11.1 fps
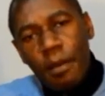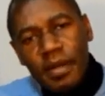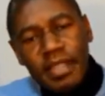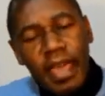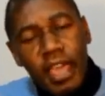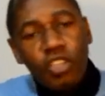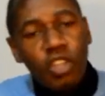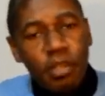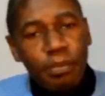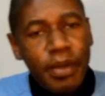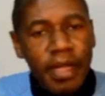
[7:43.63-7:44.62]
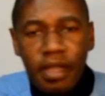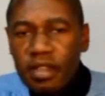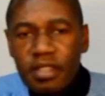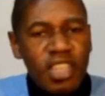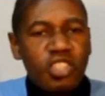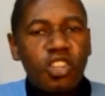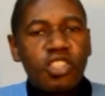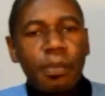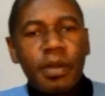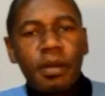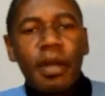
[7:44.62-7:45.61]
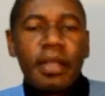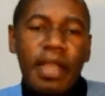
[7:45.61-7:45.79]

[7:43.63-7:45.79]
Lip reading: but they hit you on the break, there's no stopping them.